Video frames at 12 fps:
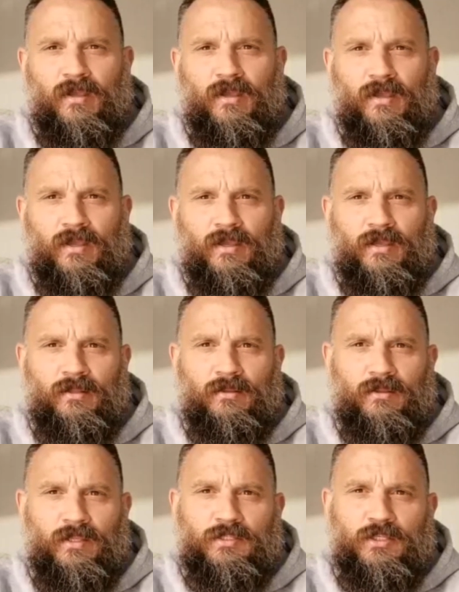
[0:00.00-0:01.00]
And
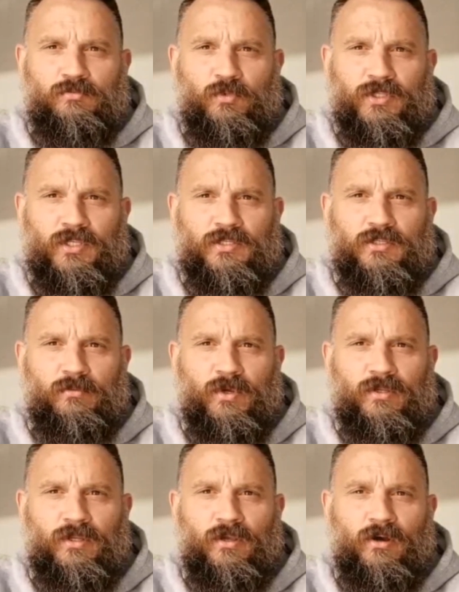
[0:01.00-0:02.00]
this is my
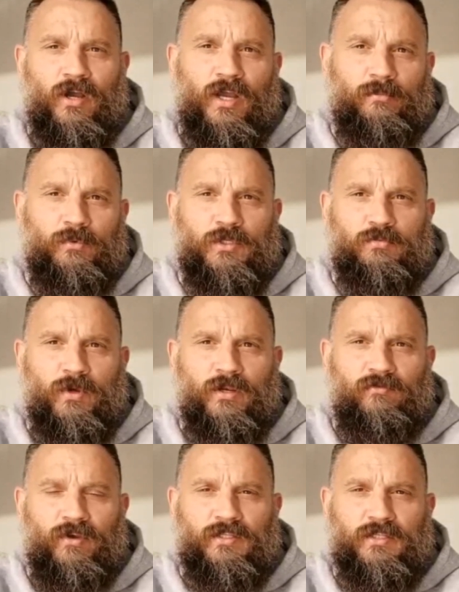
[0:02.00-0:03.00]
testimony. I hope this
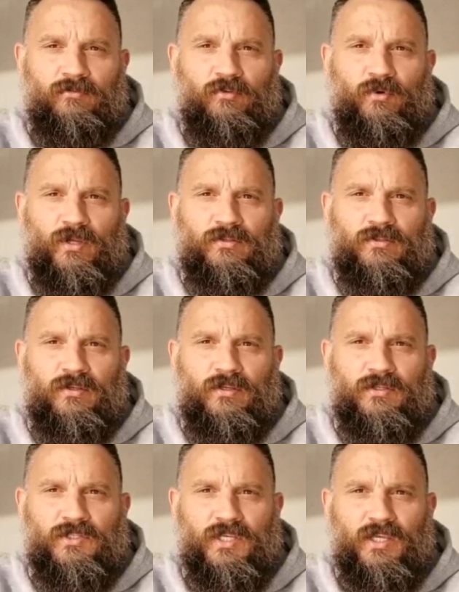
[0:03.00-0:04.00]
motivates everyone
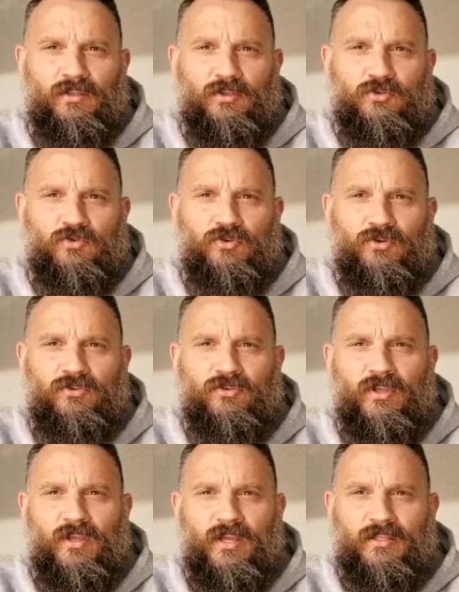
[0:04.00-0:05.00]
to seek the truth
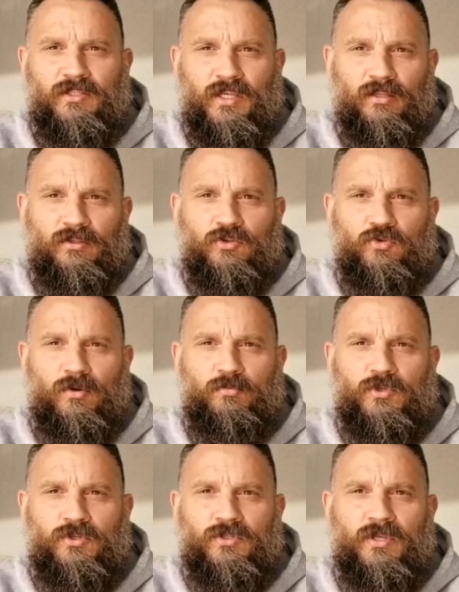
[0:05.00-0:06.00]
and seek the
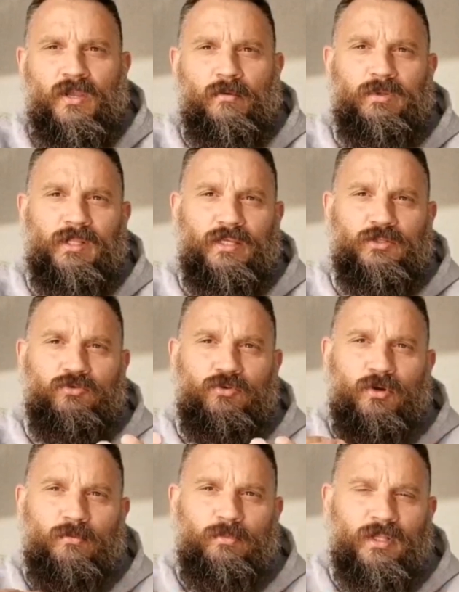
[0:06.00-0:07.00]
scriptures. Please do
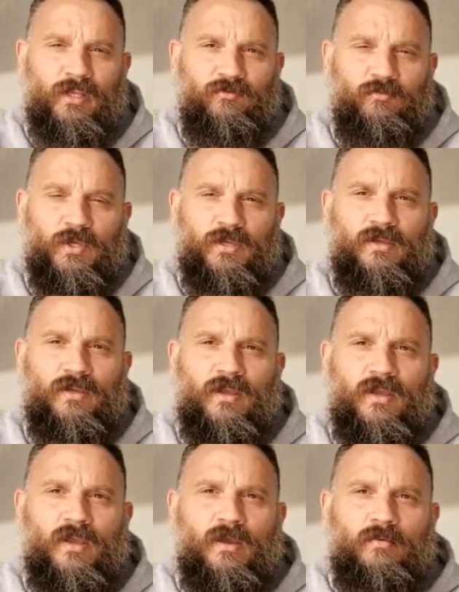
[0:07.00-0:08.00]
not believe me.
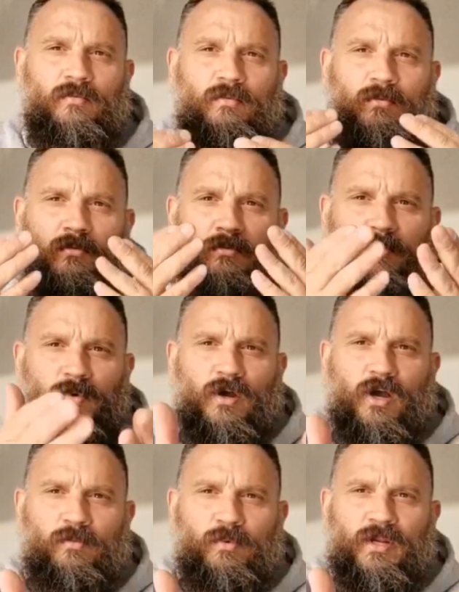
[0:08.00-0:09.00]

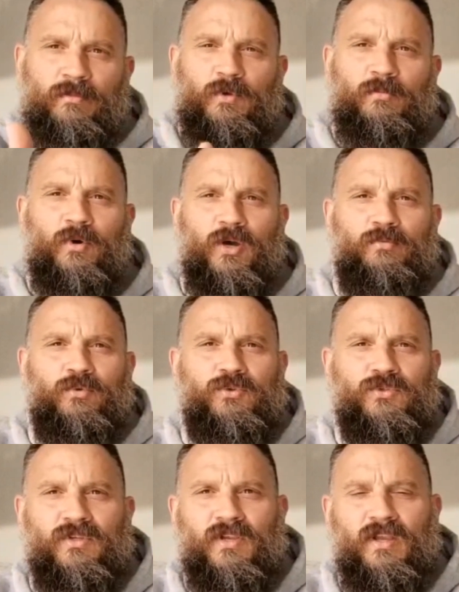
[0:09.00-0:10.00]
Open up your
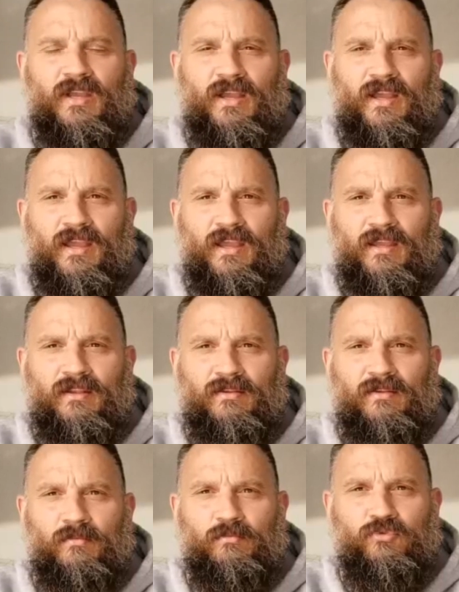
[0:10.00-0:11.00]
Bibles and
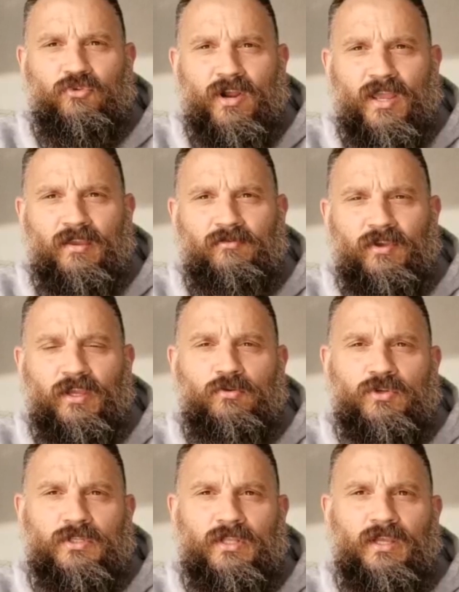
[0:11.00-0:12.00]
pray
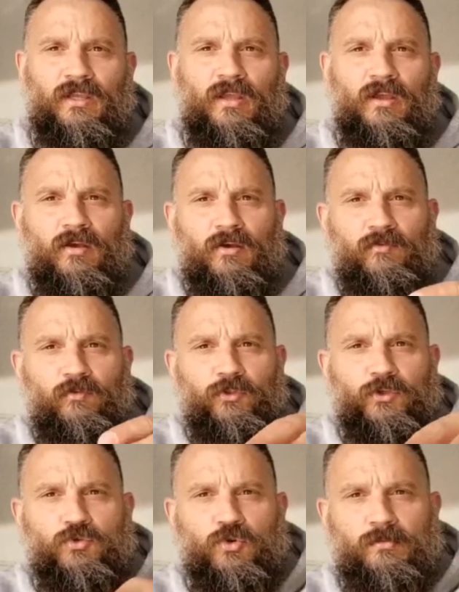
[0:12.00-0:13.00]
vigorously for
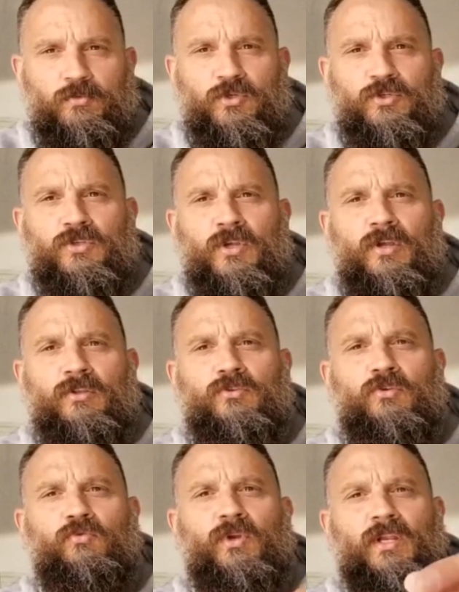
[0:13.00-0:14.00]
the scriptures
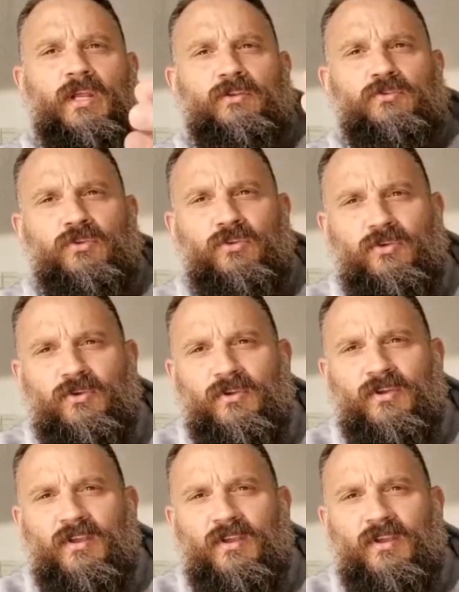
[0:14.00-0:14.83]
to read out to you.